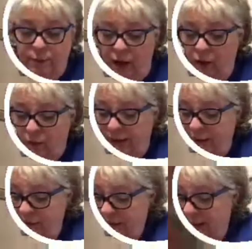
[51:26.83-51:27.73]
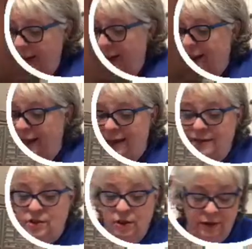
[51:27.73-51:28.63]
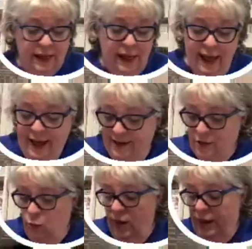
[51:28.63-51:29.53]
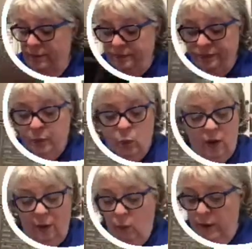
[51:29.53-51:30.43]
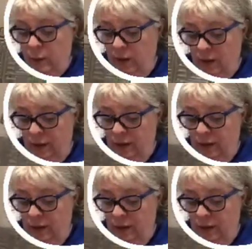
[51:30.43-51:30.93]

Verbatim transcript: all around and took the class. Well, while we were